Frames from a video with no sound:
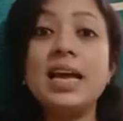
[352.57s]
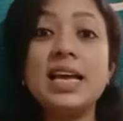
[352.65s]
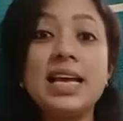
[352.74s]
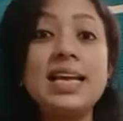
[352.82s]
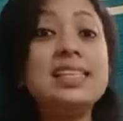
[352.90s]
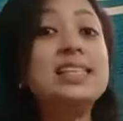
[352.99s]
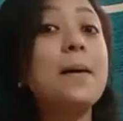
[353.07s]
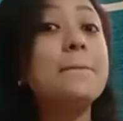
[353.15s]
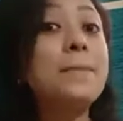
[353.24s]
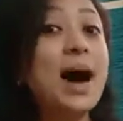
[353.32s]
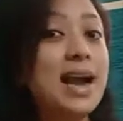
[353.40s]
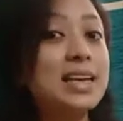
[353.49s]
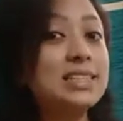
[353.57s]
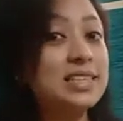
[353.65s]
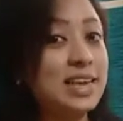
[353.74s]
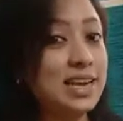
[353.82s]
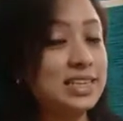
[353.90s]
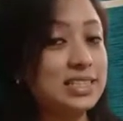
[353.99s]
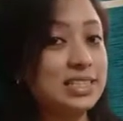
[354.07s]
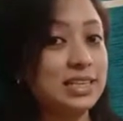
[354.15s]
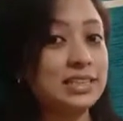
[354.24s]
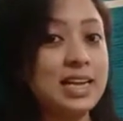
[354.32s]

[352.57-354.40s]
is bidirectional,